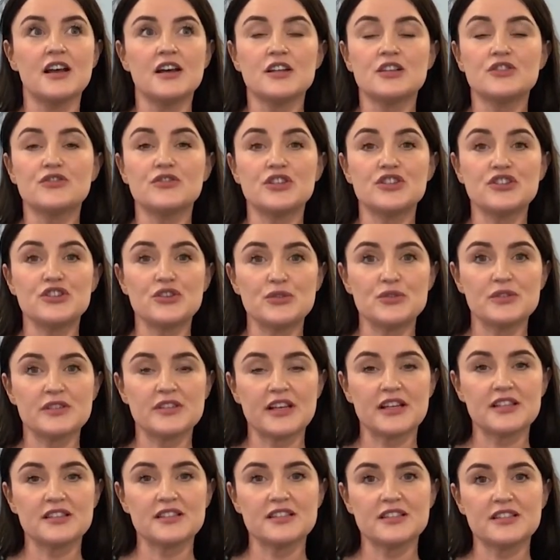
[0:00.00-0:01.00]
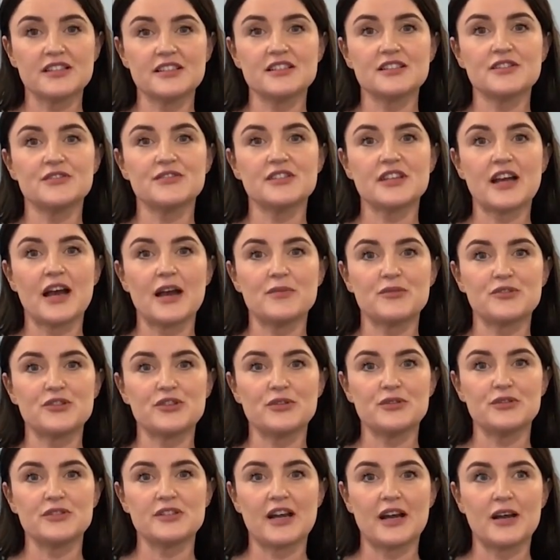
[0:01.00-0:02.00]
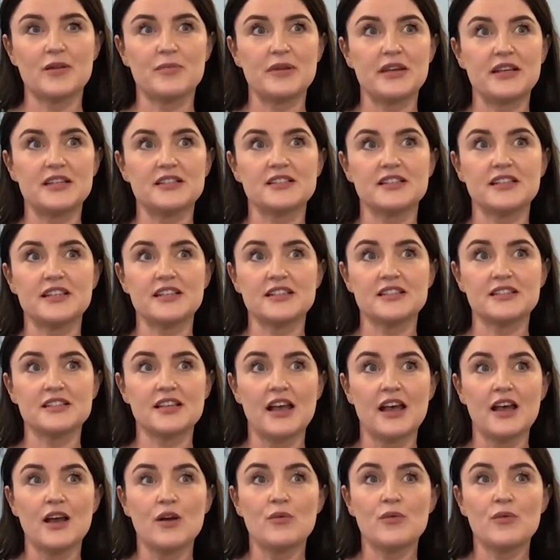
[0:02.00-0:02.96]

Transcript: to reduce the incidence of type 2 diabetes